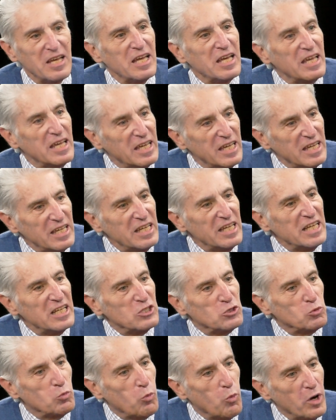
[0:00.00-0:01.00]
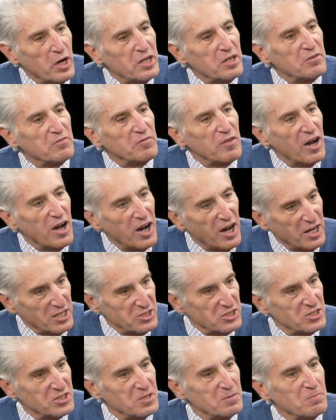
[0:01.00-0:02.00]
He is one of
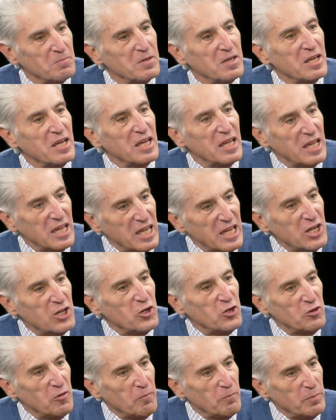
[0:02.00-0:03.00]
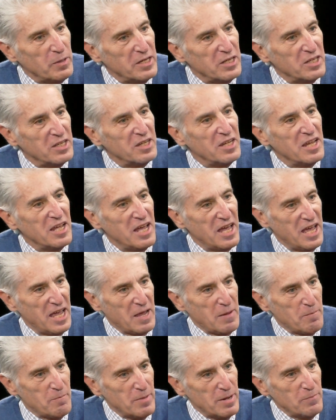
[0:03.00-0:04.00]
us. He could have been
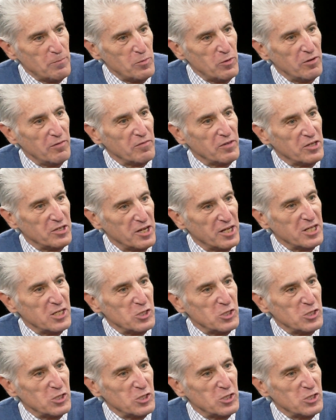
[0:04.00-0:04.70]
a member of the Young